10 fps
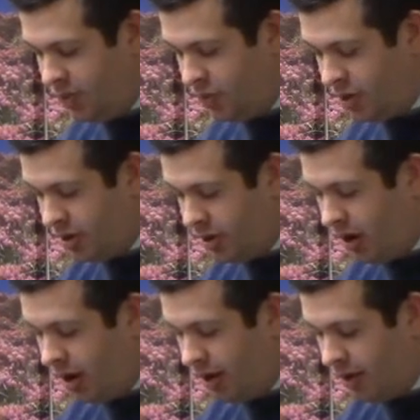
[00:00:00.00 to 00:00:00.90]
with your
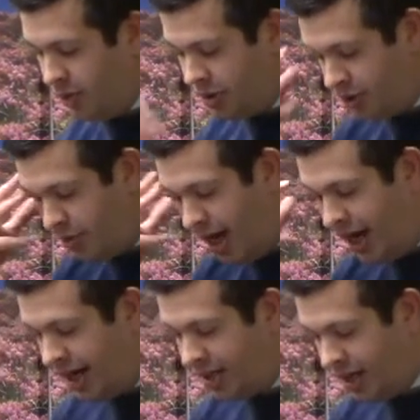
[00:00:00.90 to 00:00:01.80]
heart, with your
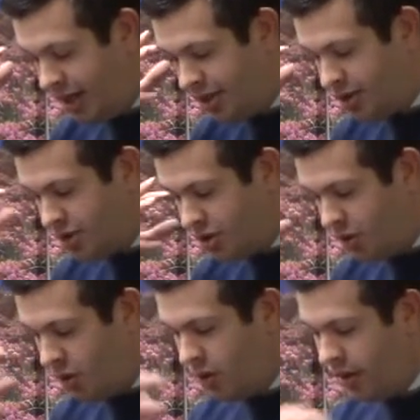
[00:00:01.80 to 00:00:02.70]
mind and your
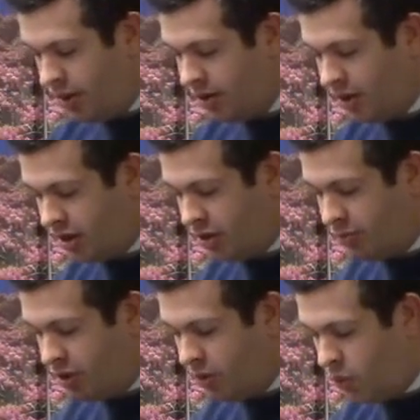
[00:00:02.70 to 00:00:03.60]
soul, you can
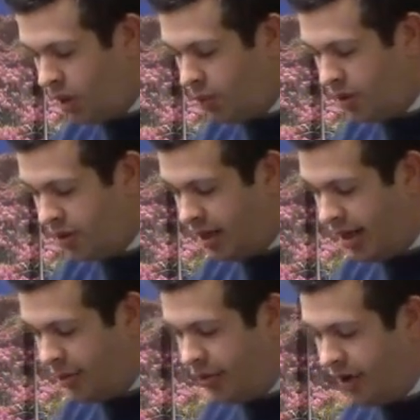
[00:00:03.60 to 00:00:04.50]
commune one with
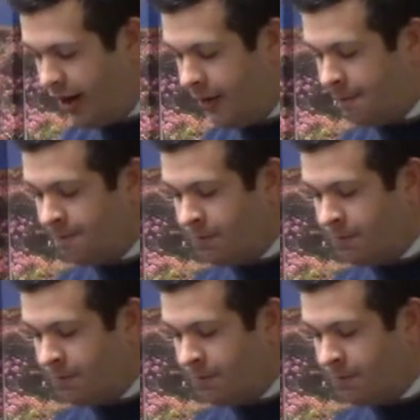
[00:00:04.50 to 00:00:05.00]
another there.